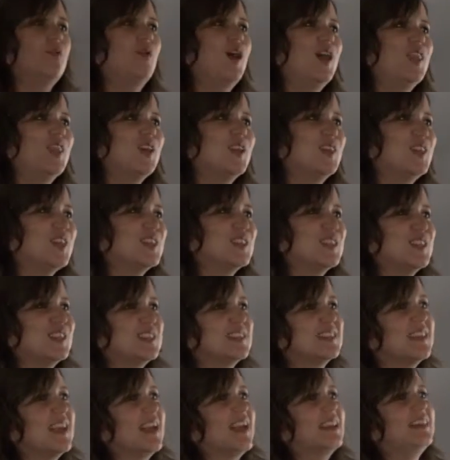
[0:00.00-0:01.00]
whether this
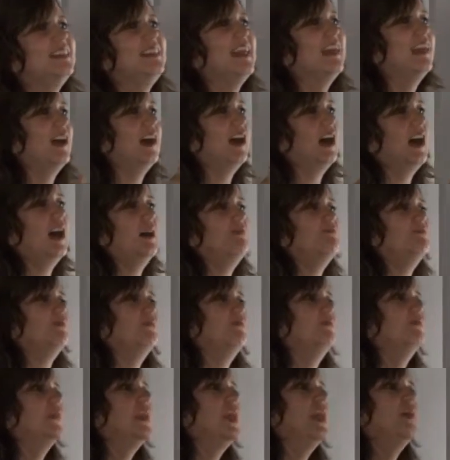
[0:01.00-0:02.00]
is
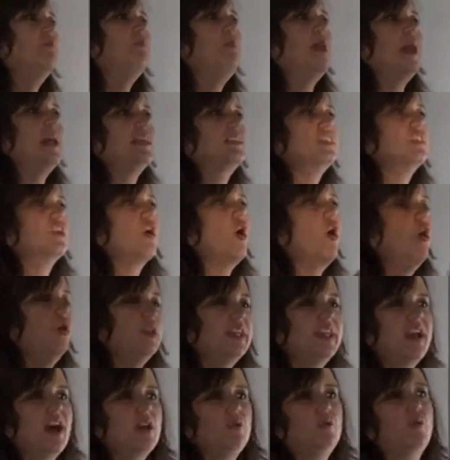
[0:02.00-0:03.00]
based
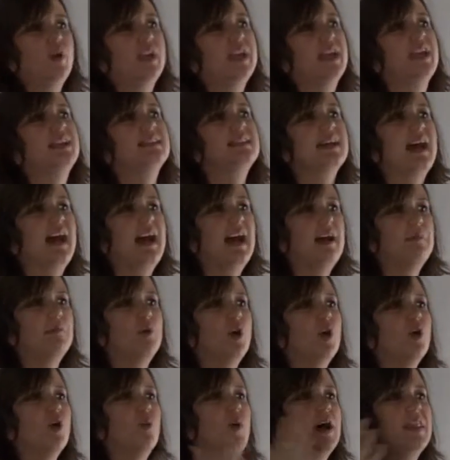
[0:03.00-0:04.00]
only on working time
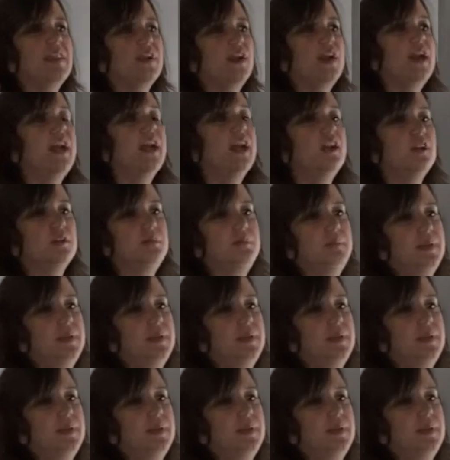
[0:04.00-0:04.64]
or whether it could